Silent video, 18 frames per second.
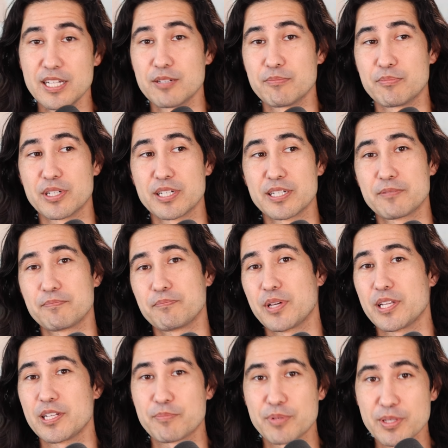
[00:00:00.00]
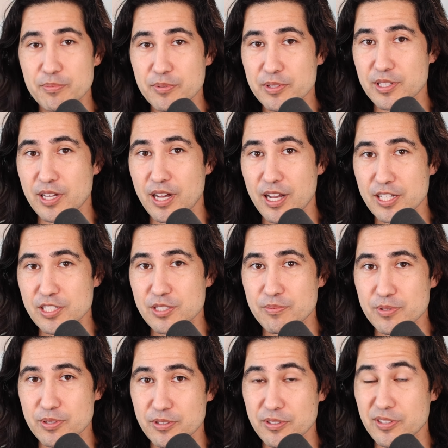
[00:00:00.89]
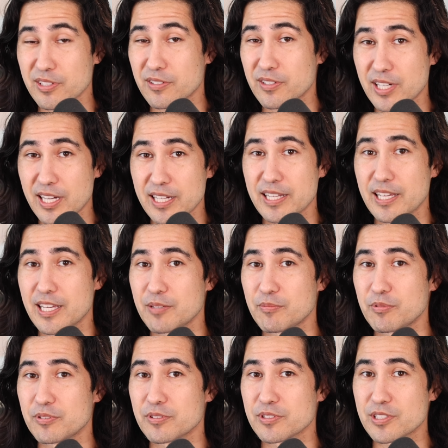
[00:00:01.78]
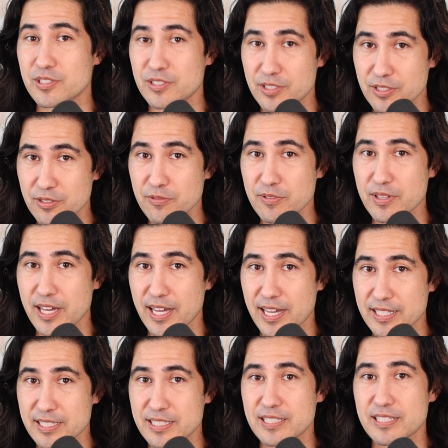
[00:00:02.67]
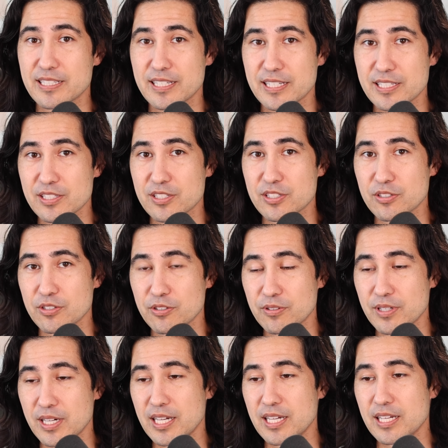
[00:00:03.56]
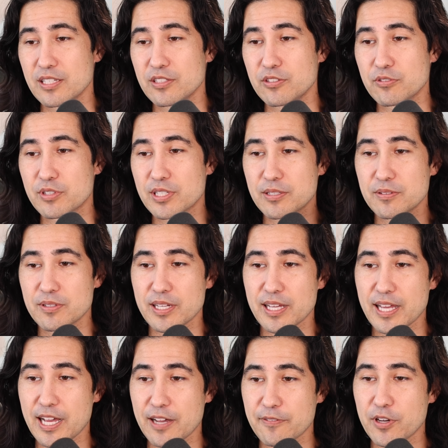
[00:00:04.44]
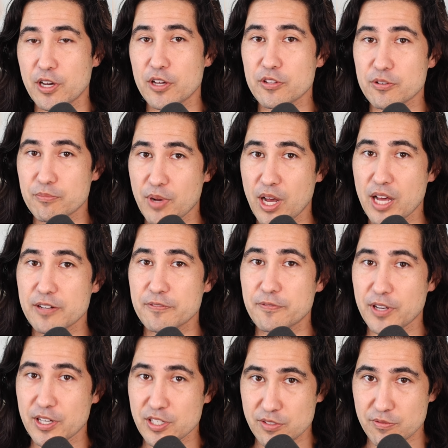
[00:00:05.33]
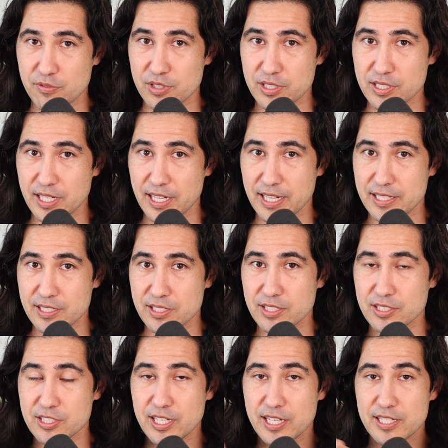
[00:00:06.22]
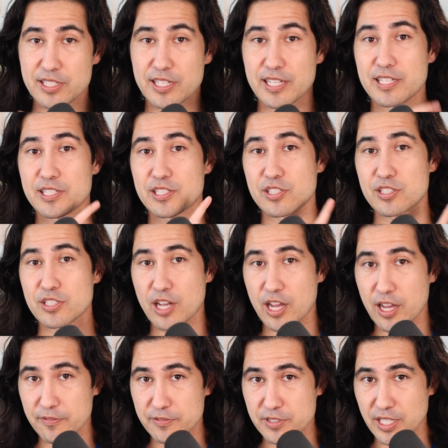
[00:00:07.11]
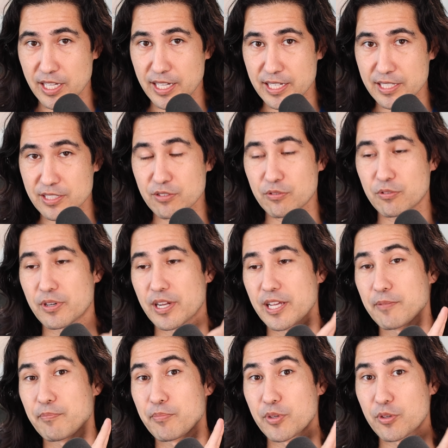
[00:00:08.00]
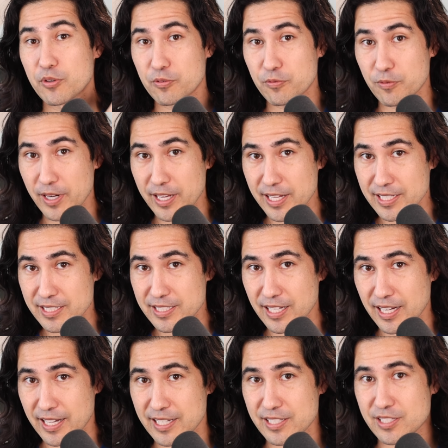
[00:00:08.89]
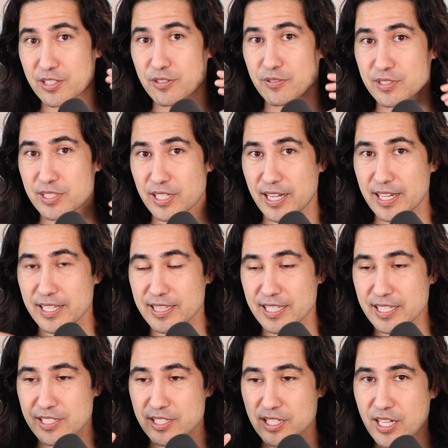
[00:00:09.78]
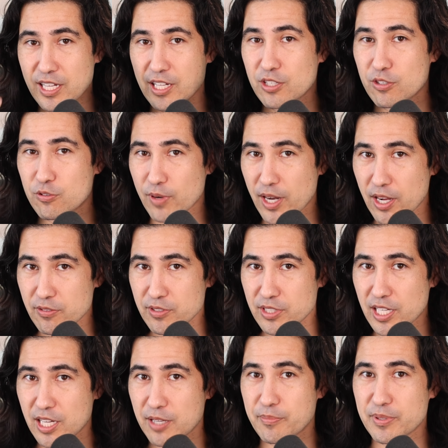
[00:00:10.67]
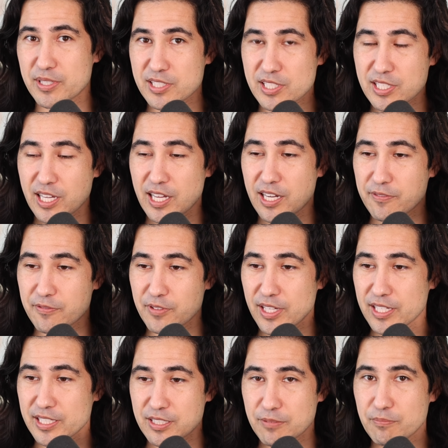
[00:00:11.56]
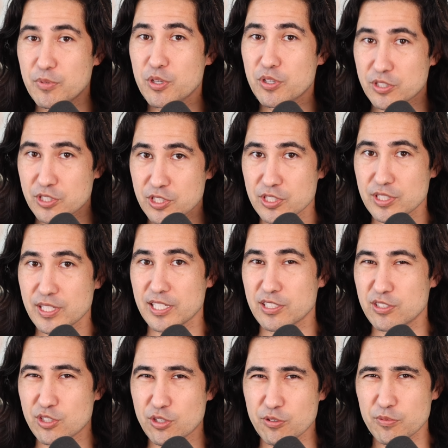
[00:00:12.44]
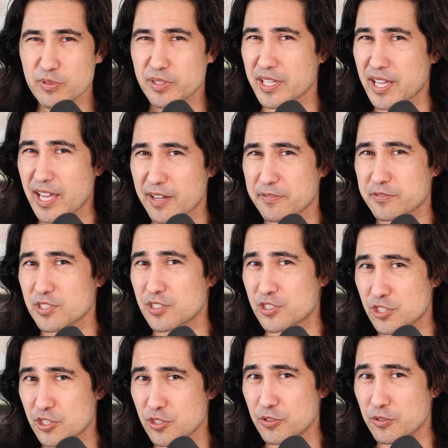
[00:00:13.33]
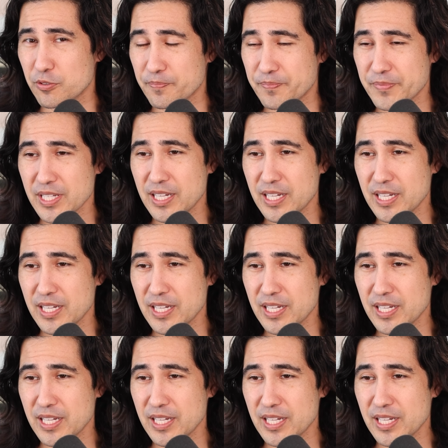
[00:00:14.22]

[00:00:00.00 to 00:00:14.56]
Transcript: But many people in the hospital, they're not able to do that. And so you can have other modifiers for the diet, such as a soft diet or a pureed diet. So a diet that's ground up and it's kind of like mush that you don't really have to chew.